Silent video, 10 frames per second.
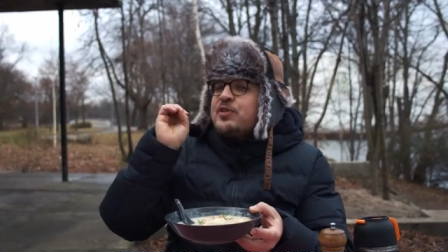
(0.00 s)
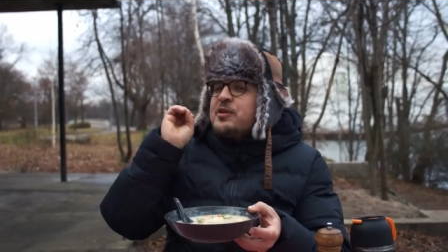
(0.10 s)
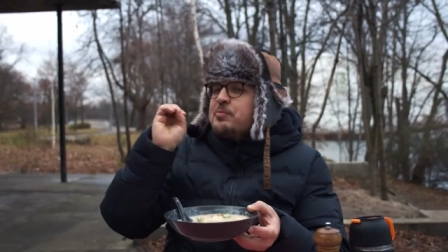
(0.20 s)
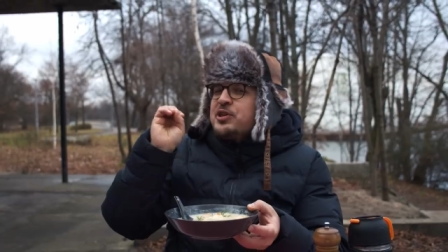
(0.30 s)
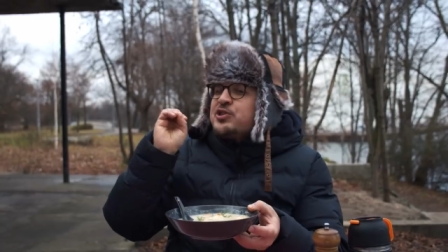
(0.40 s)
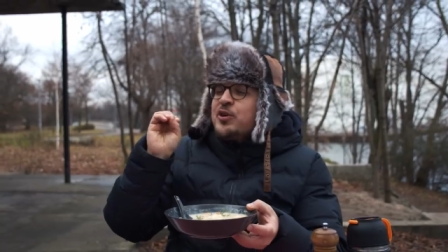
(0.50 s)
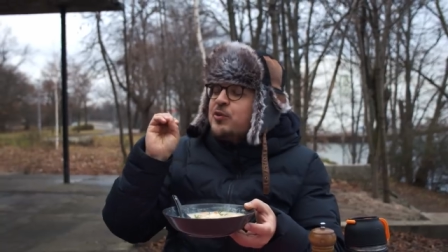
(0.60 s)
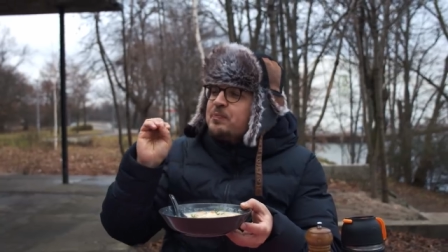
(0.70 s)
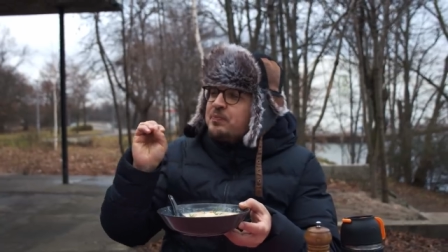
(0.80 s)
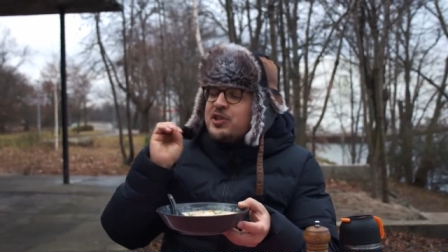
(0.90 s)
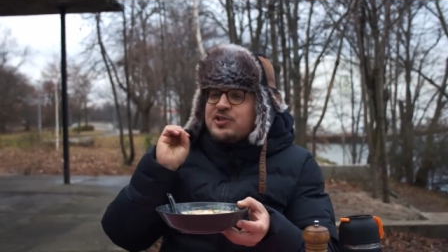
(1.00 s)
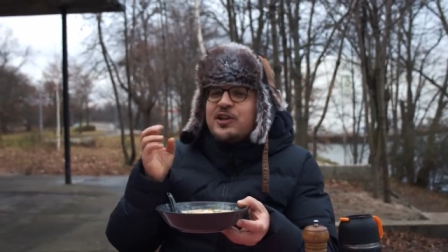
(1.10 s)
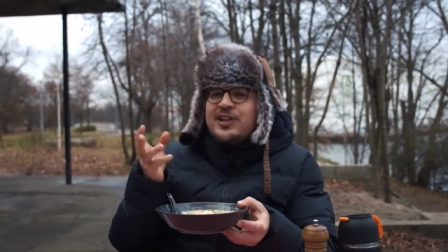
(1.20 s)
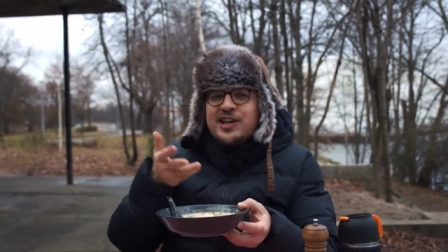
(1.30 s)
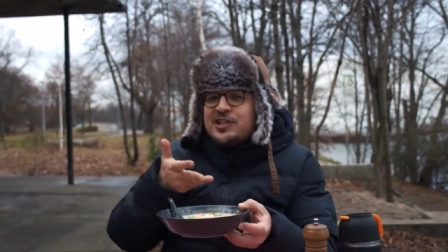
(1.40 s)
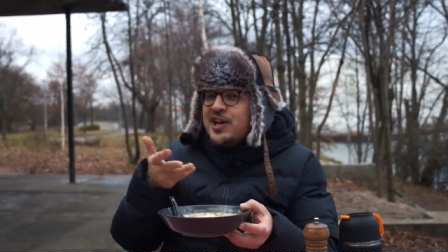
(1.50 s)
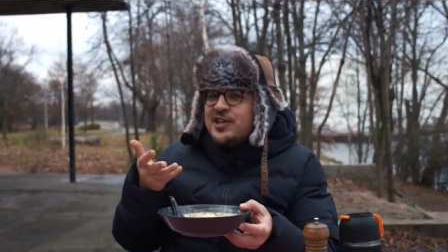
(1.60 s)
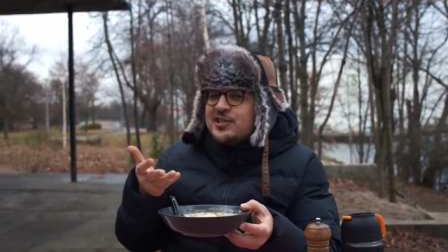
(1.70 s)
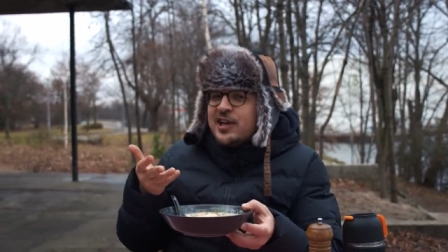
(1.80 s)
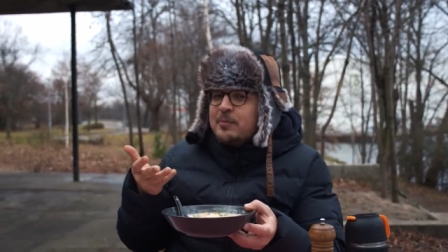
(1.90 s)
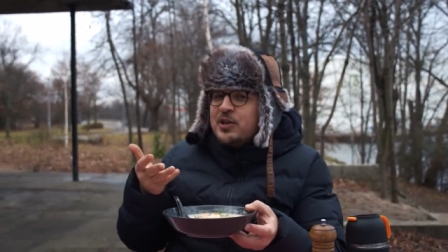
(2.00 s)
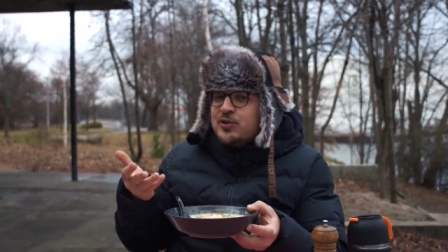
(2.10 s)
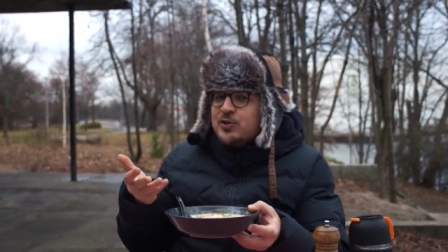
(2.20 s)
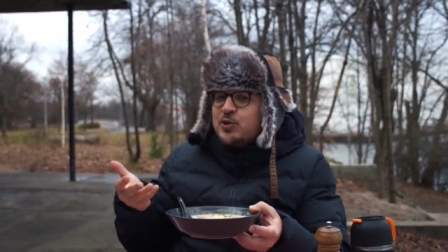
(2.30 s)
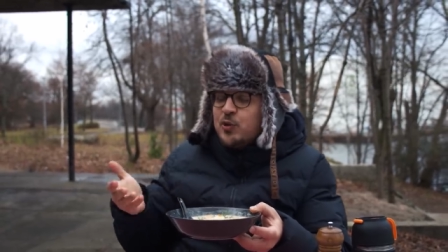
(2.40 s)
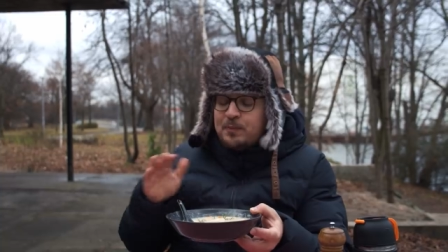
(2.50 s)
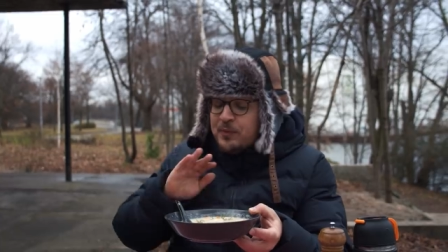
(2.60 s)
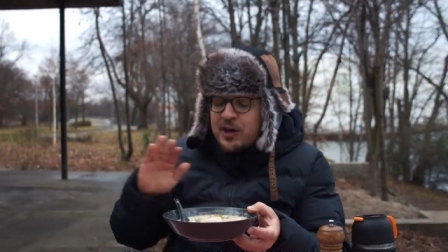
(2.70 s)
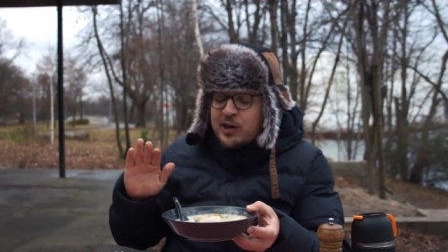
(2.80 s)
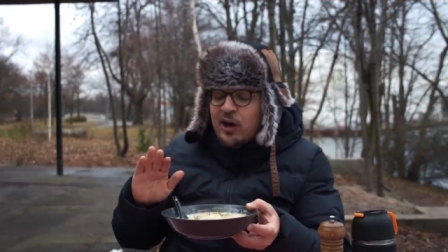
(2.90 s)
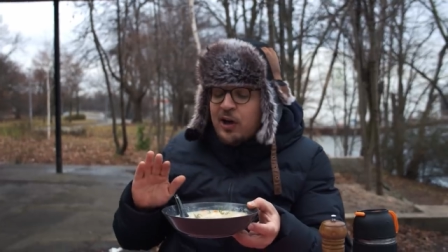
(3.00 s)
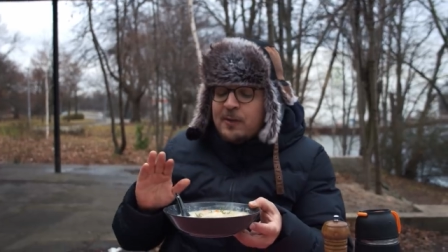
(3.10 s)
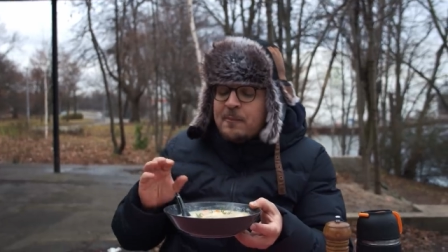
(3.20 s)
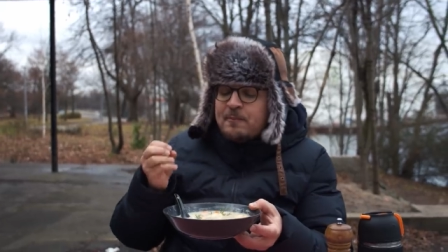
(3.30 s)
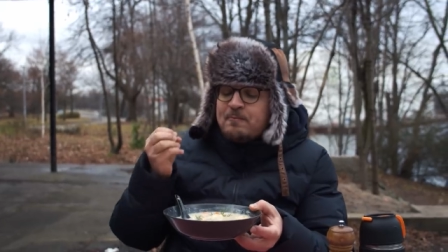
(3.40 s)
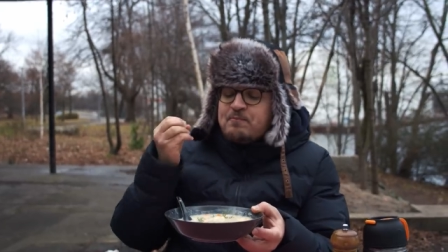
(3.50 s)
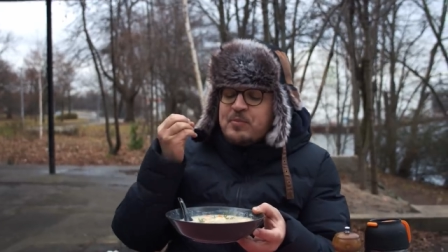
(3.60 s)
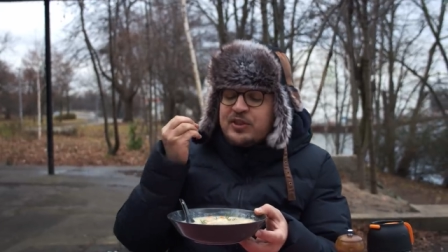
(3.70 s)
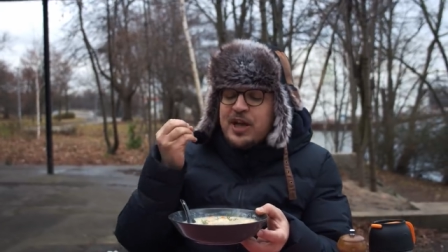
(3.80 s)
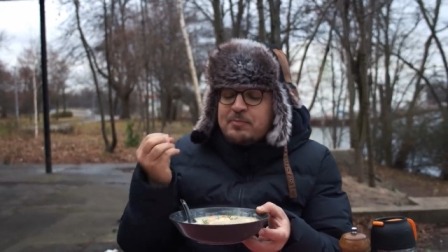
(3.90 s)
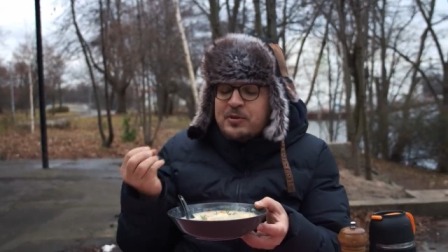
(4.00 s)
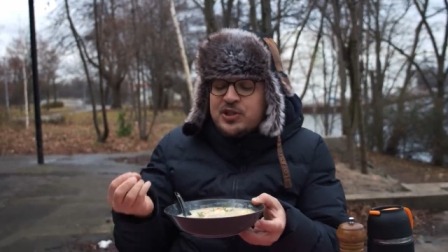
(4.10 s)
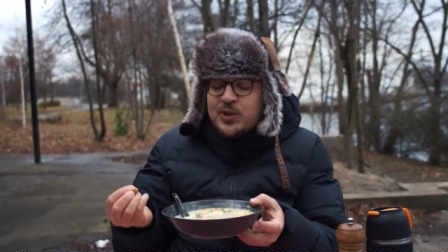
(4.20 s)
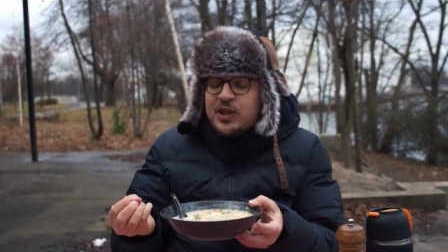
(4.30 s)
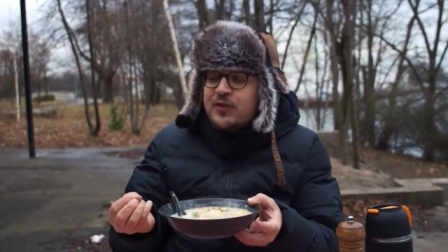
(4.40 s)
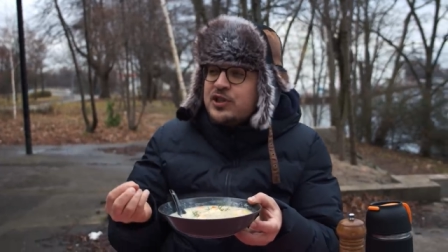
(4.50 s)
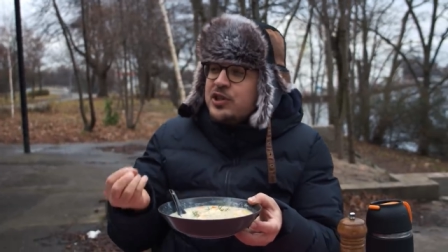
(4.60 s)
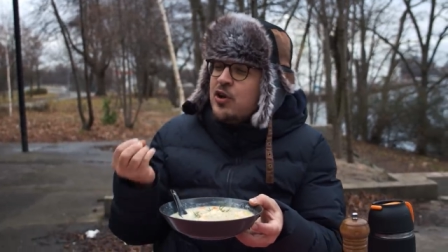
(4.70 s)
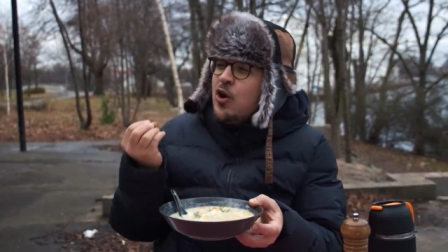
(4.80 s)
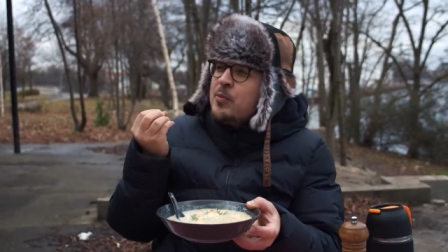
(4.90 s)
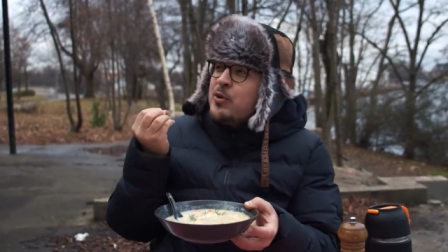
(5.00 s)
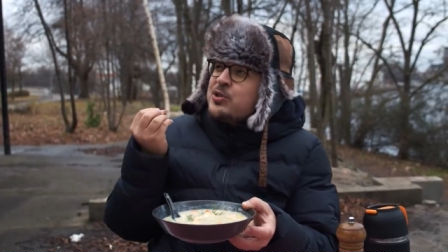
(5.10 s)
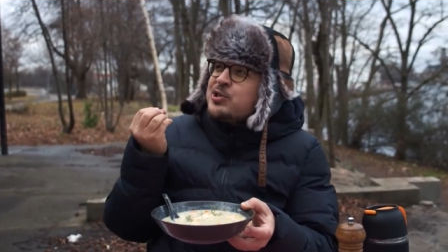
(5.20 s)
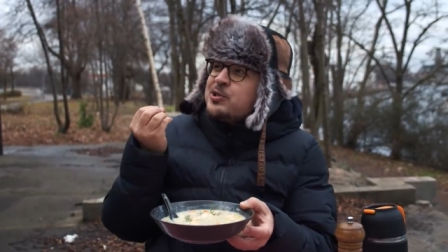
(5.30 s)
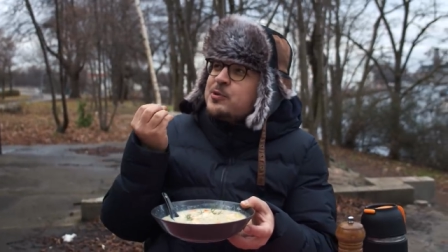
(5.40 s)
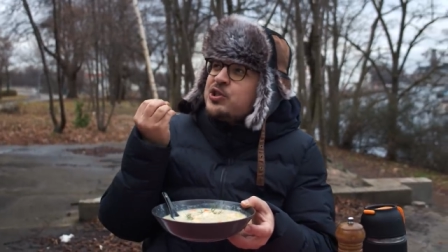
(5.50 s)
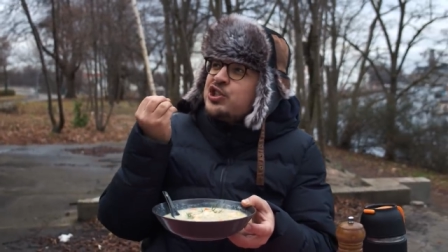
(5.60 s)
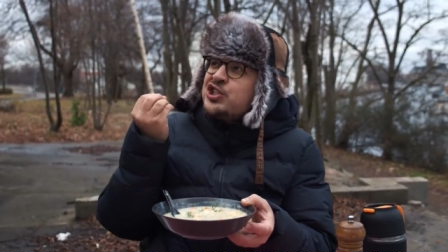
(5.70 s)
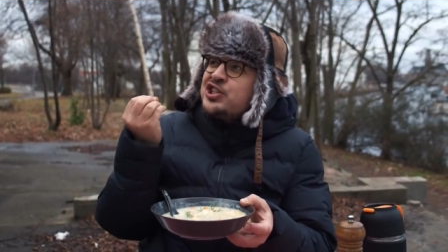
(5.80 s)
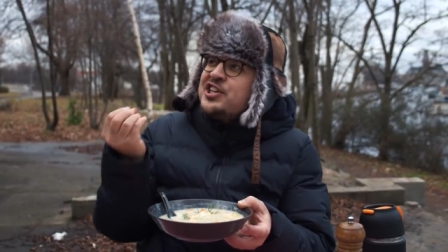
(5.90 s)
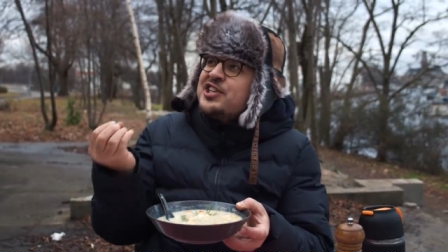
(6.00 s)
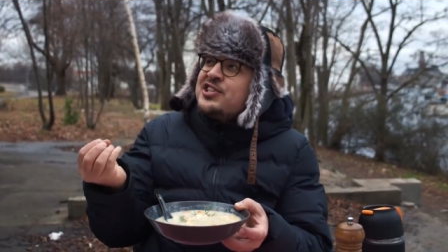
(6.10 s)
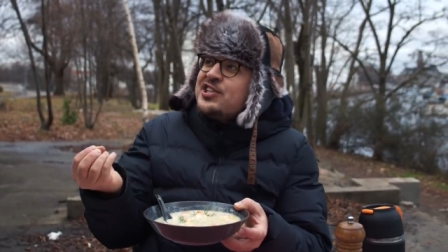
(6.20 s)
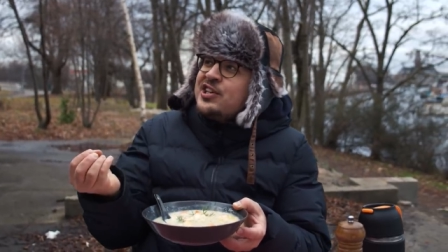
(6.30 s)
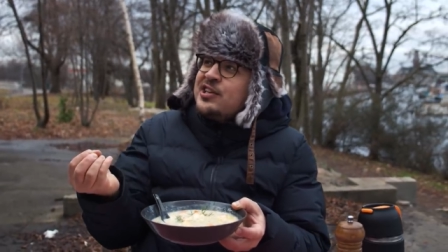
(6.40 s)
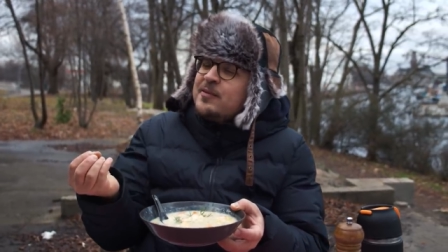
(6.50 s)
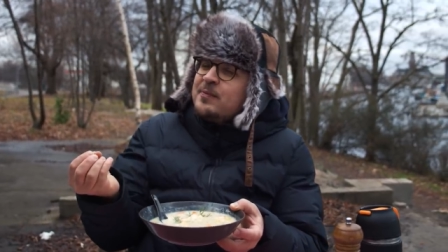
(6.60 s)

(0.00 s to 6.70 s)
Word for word: that miso, it's not like it tastes like miso soup, not at all. but that miso gives it an almost cheesy